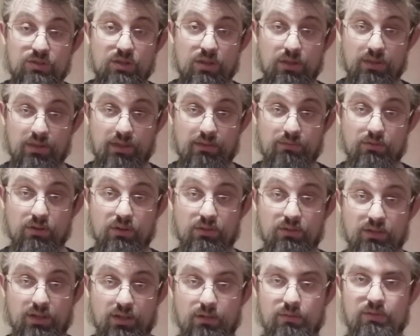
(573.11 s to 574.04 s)
so that they've
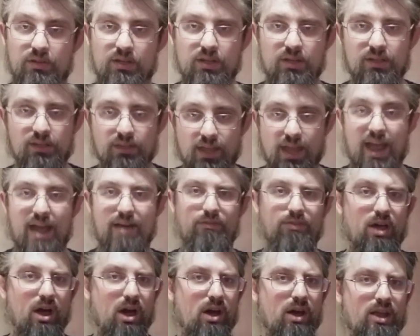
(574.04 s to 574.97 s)
got, they have
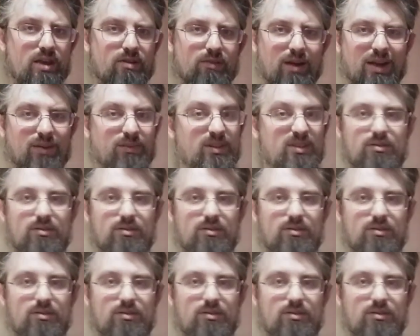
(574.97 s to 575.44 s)
the high ground.